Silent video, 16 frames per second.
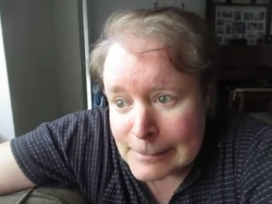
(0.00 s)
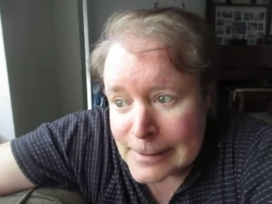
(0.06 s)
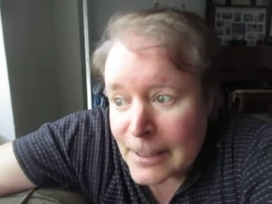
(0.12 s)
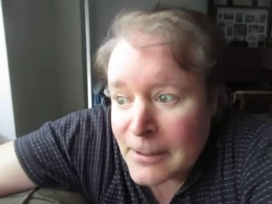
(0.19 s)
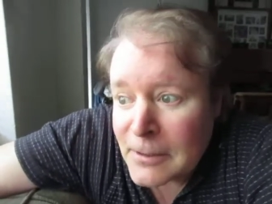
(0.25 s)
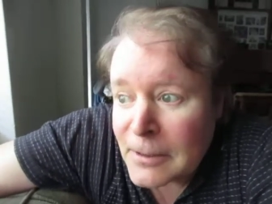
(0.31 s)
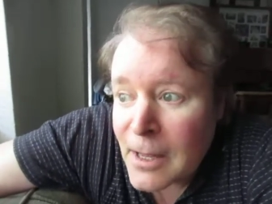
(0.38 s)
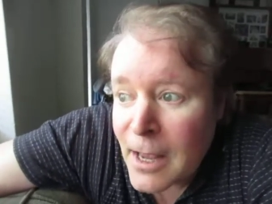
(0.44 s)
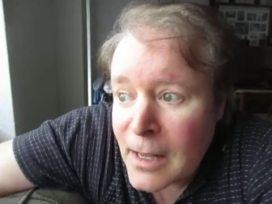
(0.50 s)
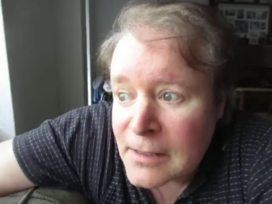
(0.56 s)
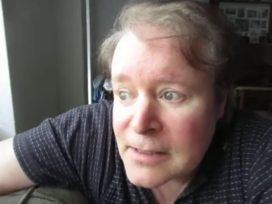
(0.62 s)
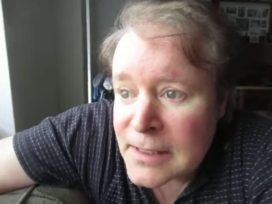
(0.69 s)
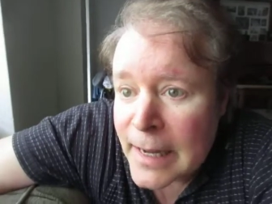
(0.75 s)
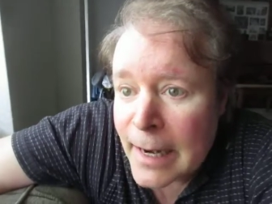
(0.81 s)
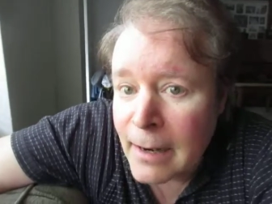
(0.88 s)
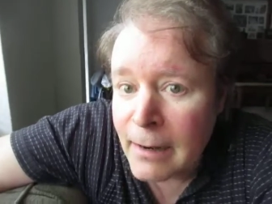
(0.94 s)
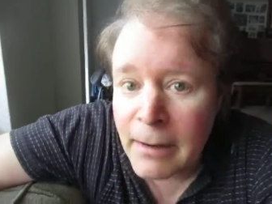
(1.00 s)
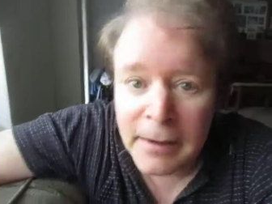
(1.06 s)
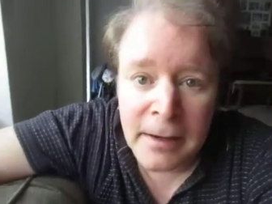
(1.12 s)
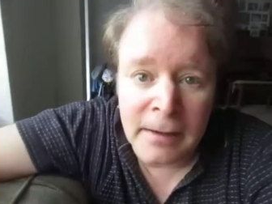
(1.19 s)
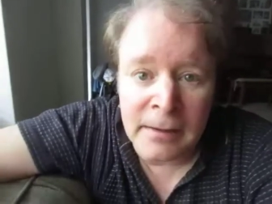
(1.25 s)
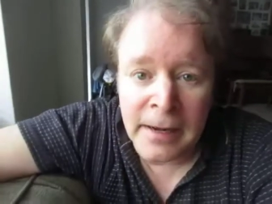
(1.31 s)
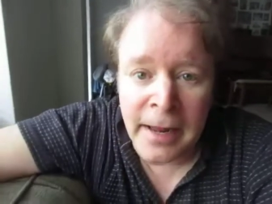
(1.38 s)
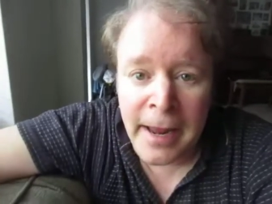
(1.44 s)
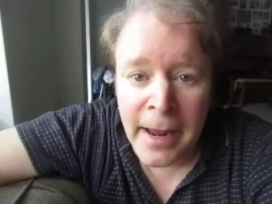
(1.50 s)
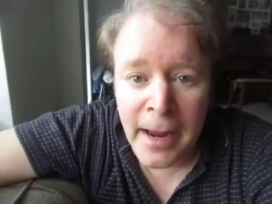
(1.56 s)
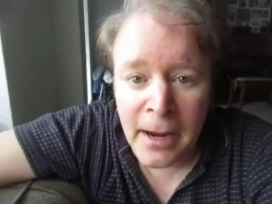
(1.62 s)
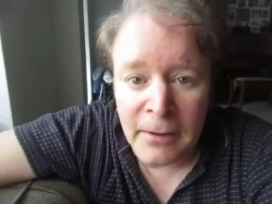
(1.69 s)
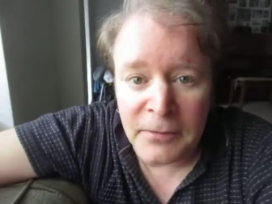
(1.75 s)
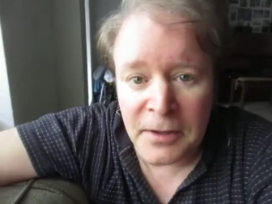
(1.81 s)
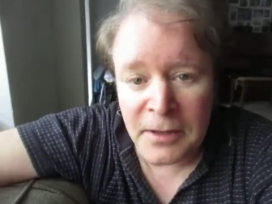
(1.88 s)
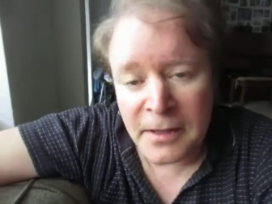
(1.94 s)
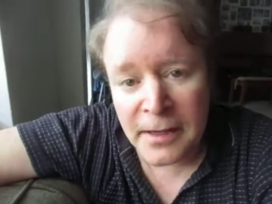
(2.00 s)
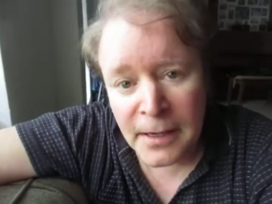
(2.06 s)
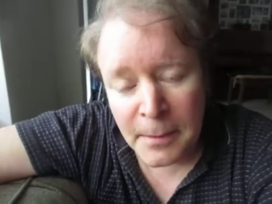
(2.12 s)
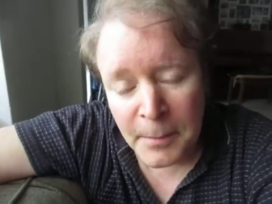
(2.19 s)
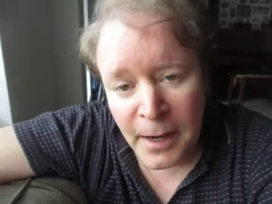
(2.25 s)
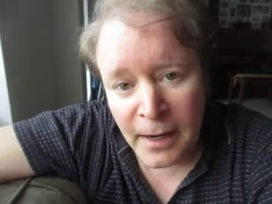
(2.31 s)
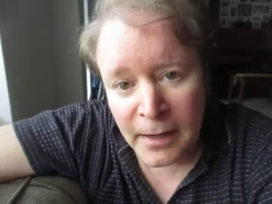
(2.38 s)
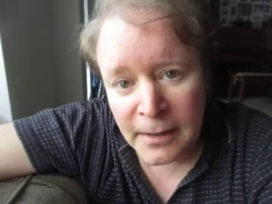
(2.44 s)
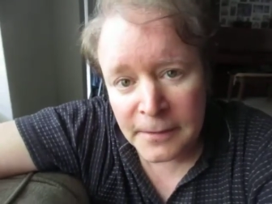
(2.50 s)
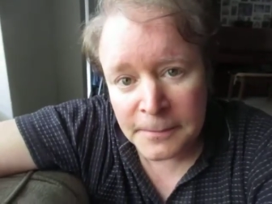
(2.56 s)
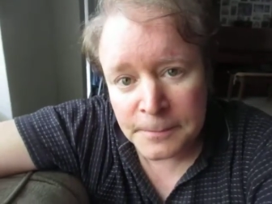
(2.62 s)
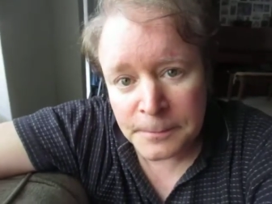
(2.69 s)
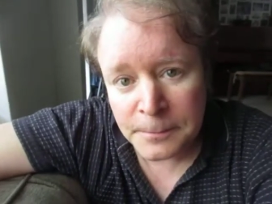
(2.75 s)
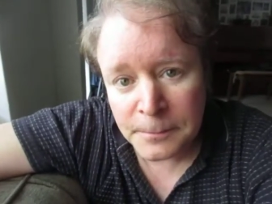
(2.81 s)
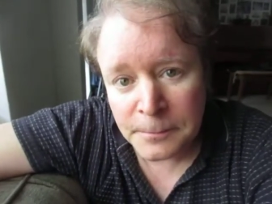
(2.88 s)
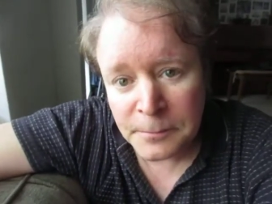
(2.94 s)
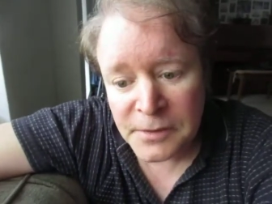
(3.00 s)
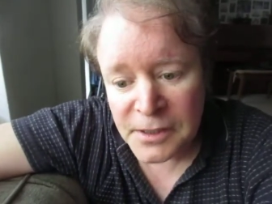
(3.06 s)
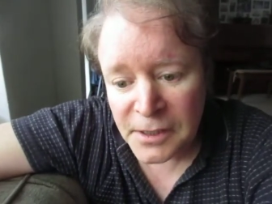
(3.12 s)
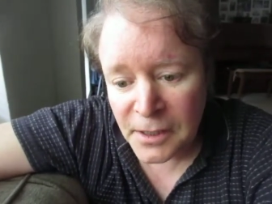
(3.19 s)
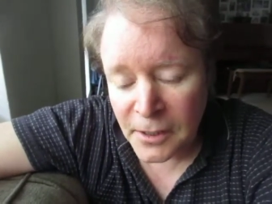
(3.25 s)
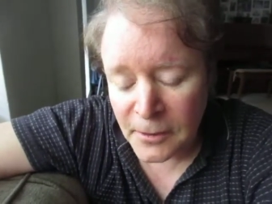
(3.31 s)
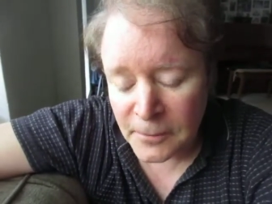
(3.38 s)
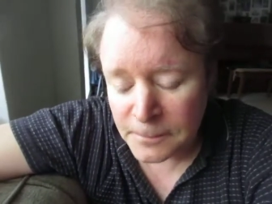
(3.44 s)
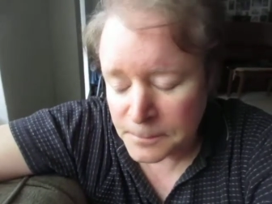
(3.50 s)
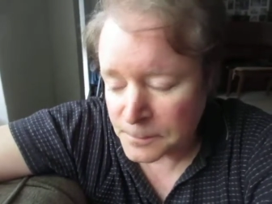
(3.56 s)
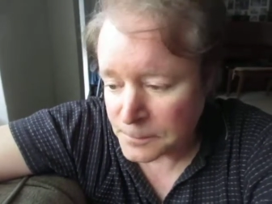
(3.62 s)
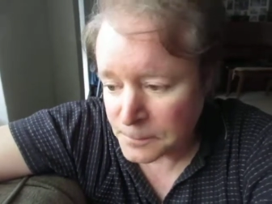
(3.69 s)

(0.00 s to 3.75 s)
they're a lot scarier now if you think about it. So,